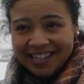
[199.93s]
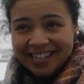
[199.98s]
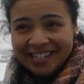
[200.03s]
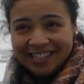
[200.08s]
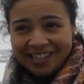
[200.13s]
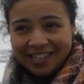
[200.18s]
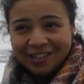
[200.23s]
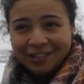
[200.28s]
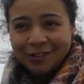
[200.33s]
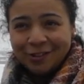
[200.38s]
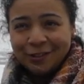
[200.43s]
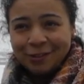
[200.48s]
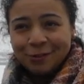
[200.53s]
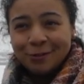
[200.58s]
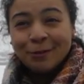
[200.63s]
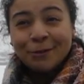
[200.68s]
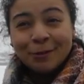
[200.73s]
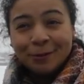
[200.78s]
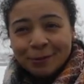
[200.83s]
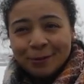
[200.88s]
need to hear the
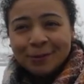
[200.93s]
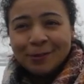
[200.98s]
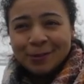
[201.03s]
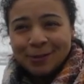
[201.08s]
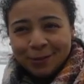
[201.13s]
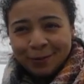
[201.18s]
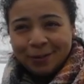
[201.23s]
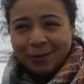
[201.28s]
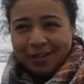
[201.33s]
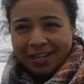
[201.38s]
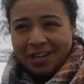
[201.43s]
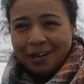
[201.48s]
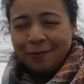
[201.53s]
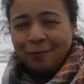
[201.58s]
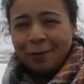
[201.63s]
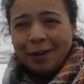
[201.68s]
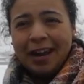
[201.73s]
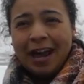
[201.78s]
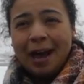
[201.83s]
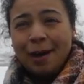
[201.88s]
true story
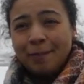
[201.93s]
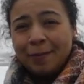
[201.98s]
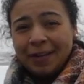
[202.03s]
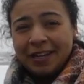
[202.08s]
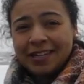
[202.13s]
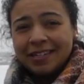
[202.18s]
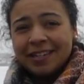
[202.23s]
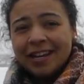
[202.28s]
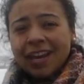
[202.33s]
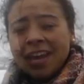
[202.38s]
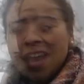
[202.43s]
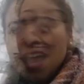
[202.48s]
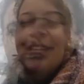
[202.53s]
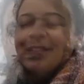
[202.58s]
of what happened.